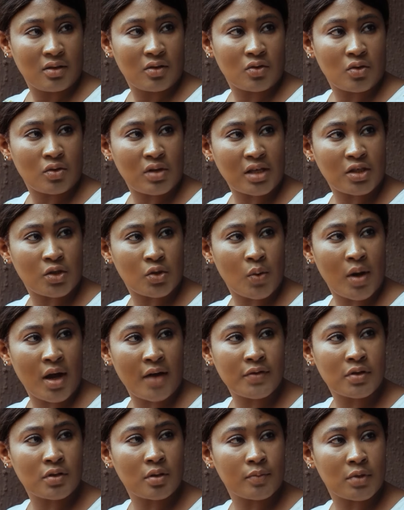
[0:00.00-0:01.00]
So that you
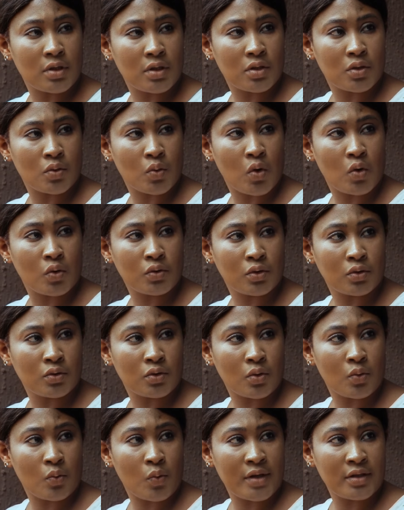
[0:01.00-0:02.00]
have something to hold on
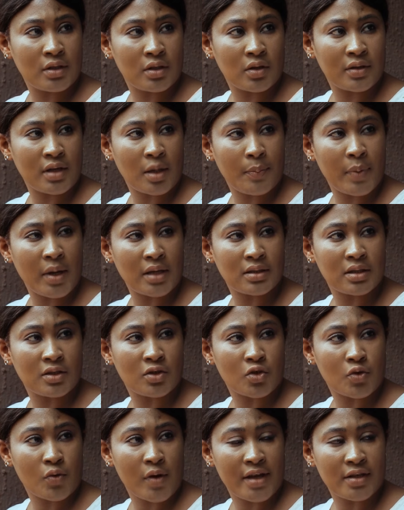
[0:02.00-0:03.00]
to when the other party
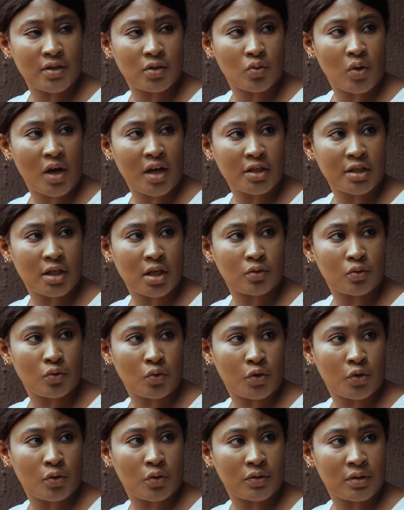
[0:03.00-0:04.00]
tries to shadow
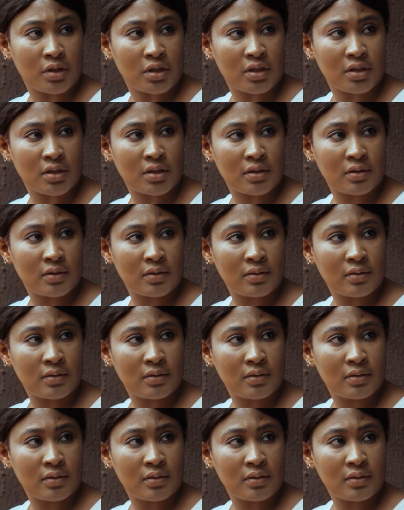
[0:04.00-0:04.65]
you on this.